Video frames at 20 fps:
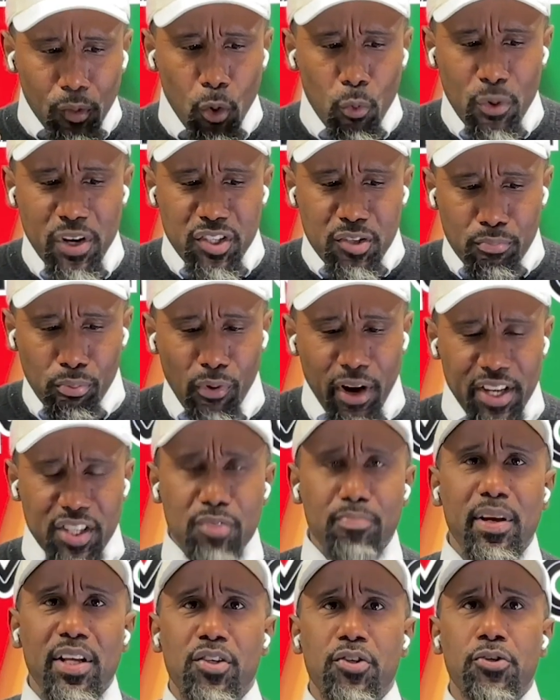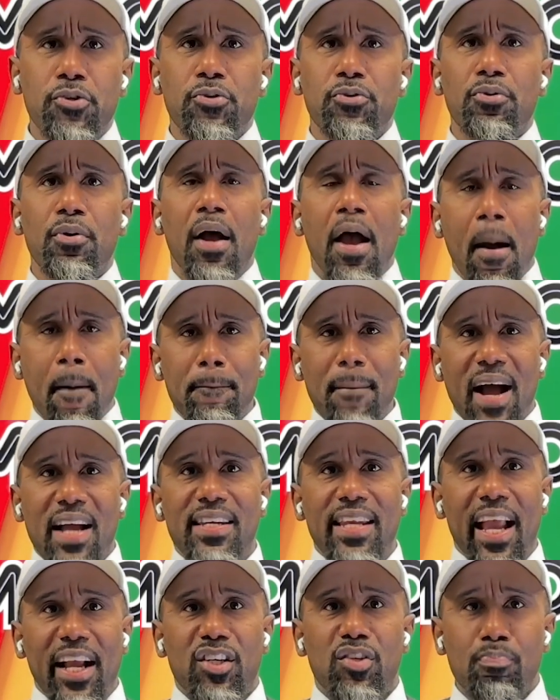Which brings me to my
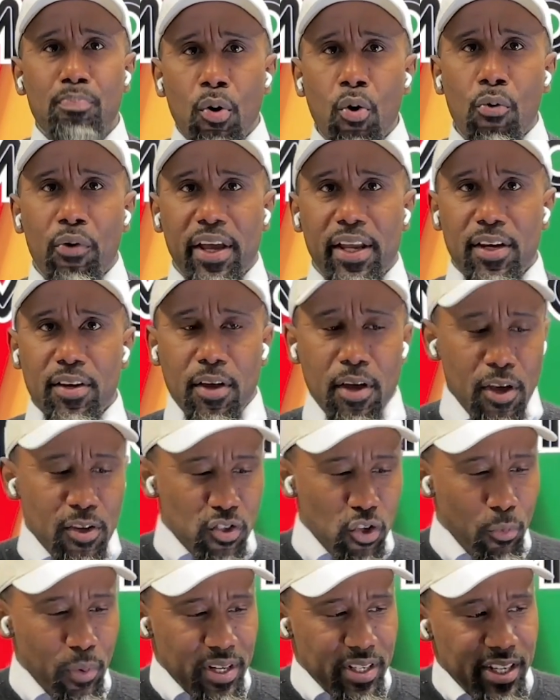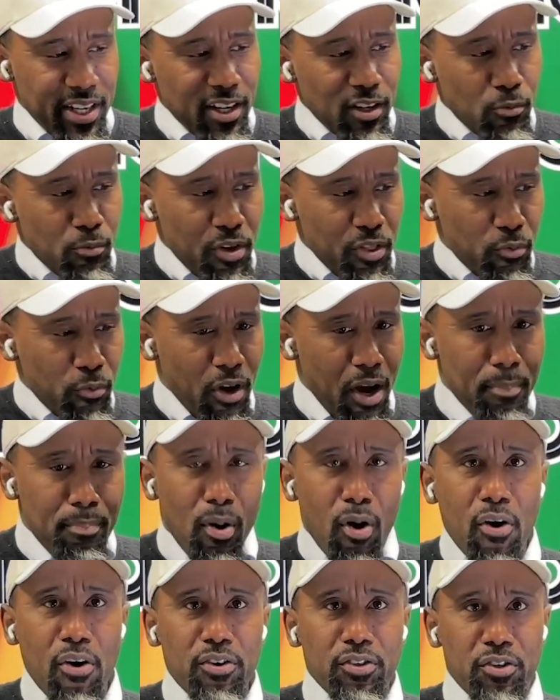next point. So we dealt with what
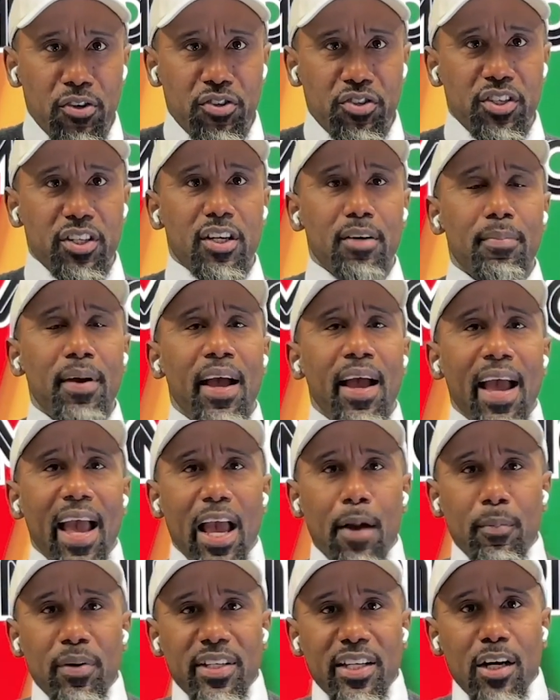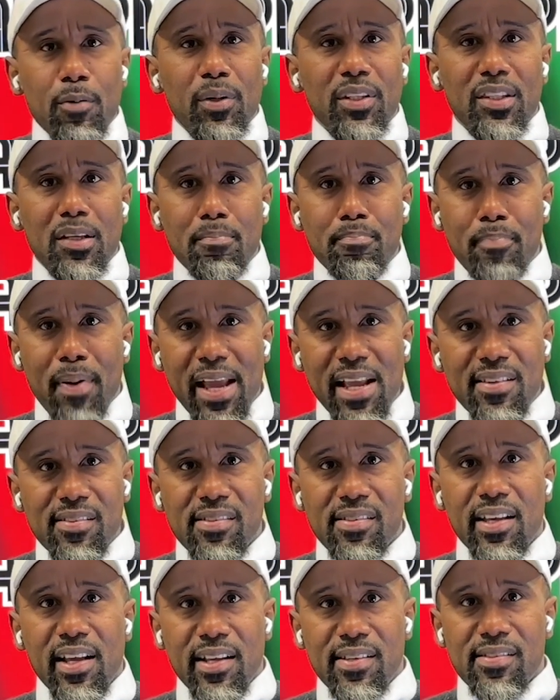partnership and we dealt with the
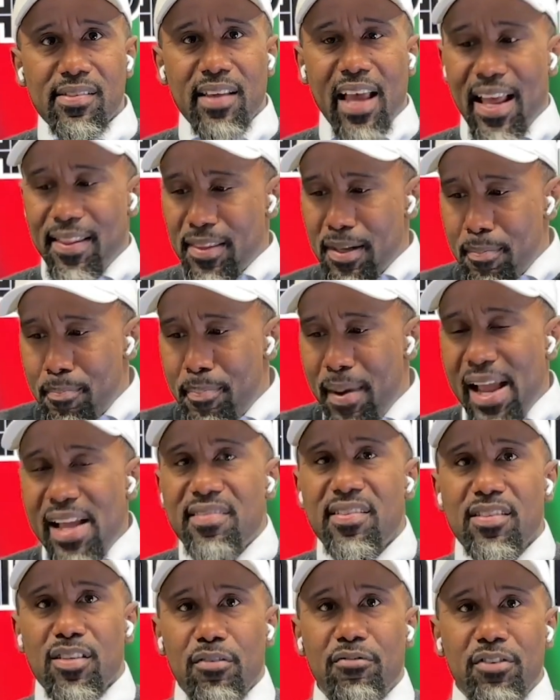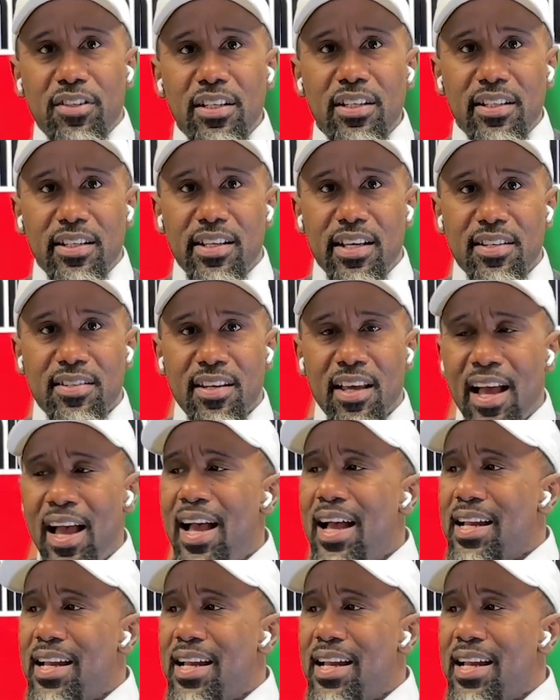basics and the basis of goodness.